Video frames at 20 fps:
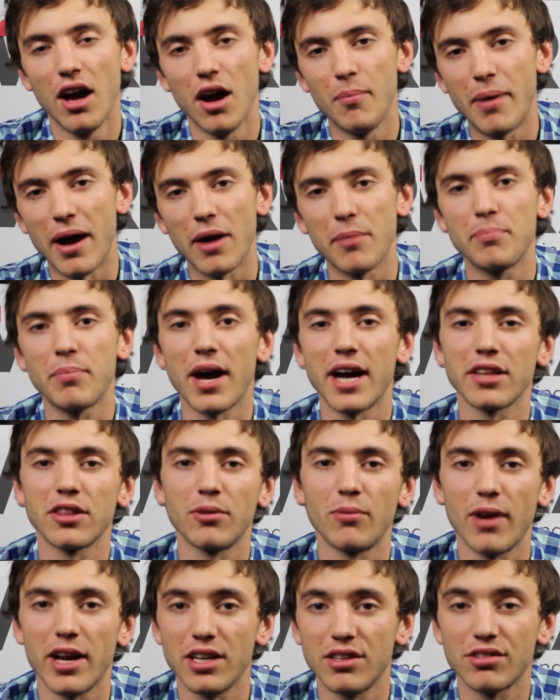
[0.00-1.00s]
about buying
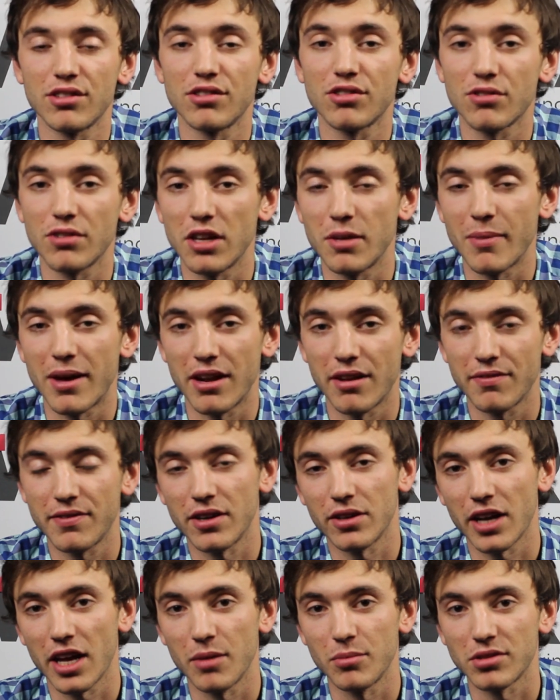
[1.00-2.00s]
the rights to stream
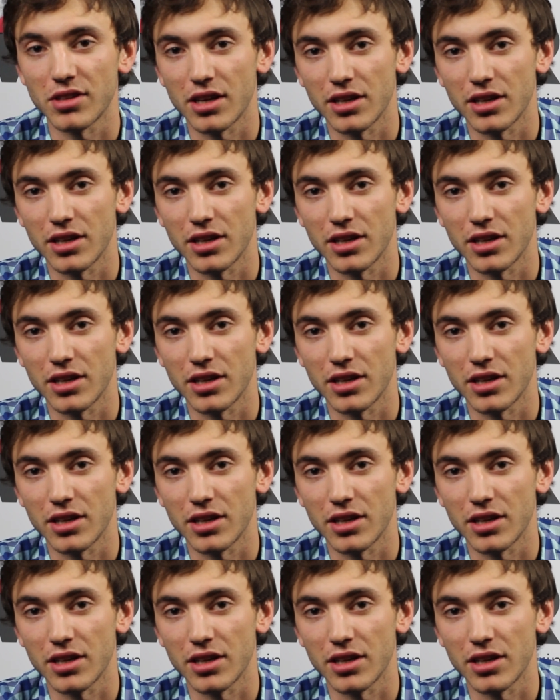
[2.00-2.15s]
NFL games